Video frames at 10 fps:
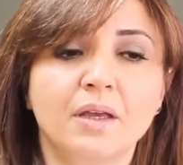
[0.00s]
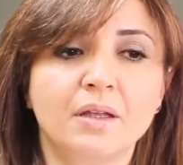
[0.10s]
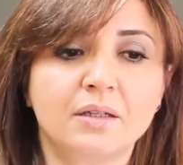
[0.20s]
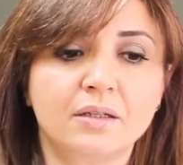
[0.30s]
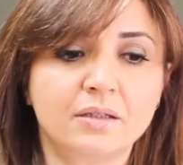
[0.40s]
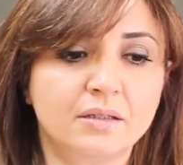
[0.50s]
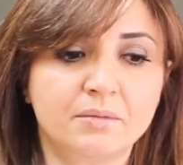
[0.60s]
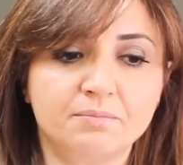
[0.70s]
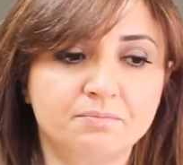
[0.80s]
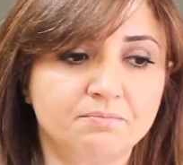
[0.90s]
And
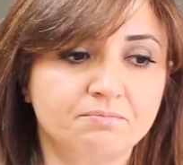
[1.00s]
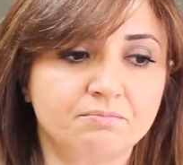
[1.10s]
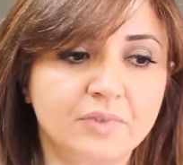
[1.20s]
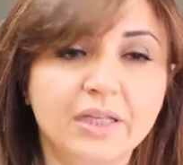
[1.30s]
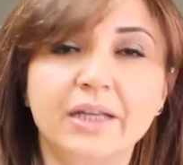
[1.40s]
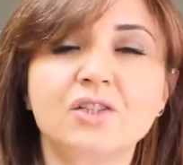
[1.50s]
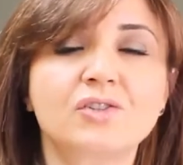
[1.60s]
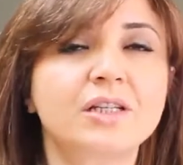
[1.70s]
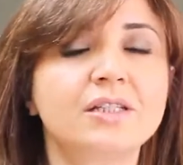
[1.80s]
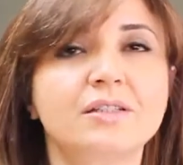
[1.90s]
the
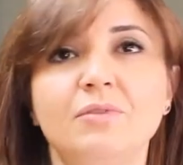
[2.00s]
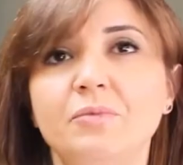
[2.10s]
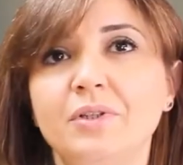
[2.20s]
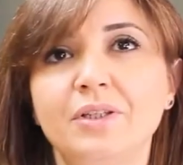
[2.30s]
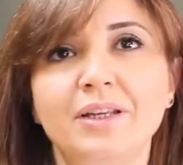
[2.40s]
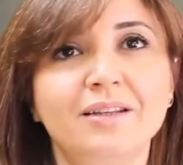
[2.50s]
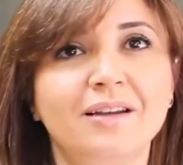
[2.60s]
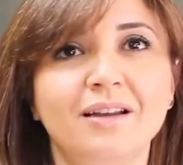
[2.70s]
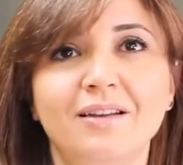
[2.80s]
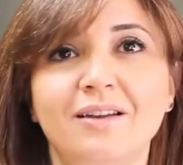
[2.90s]
x-rays when we
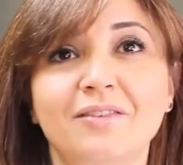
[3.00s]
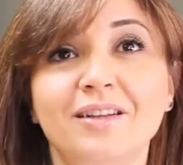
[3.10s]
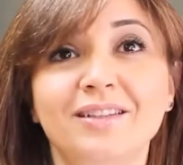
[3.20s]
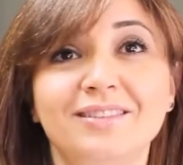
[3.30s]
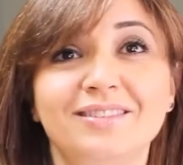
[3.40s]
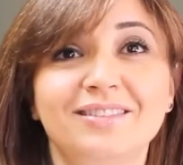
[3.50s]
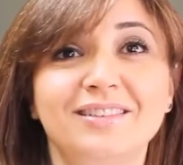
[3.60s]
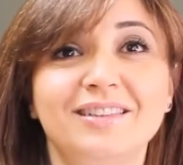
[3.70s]
take, I love it.